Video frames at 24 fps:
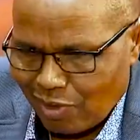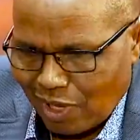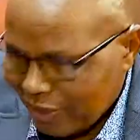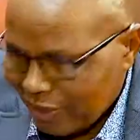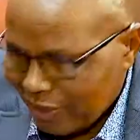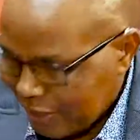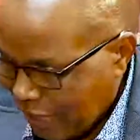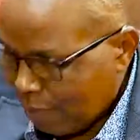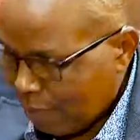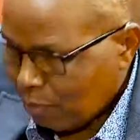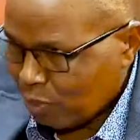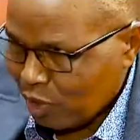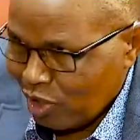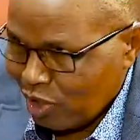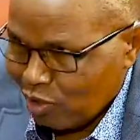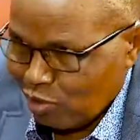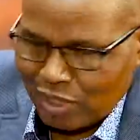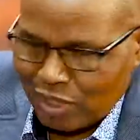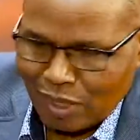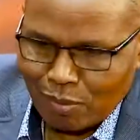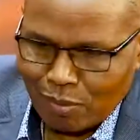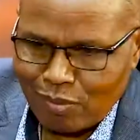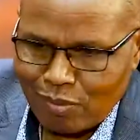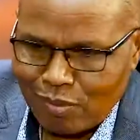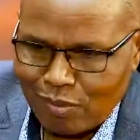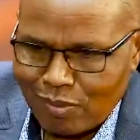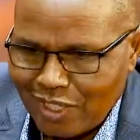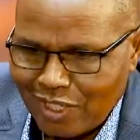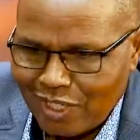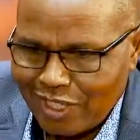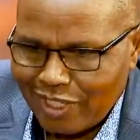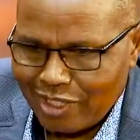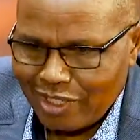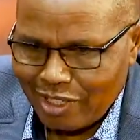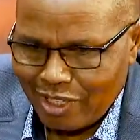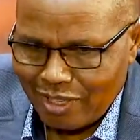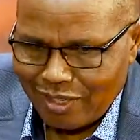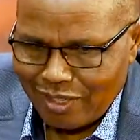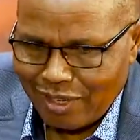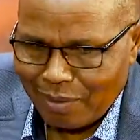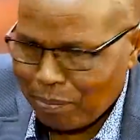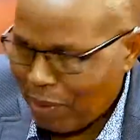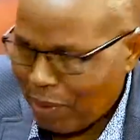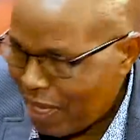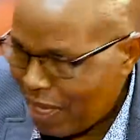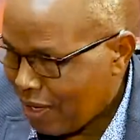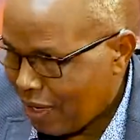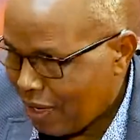dumped into some
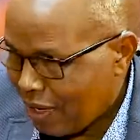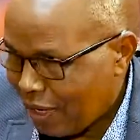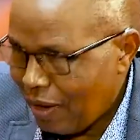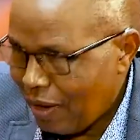bin.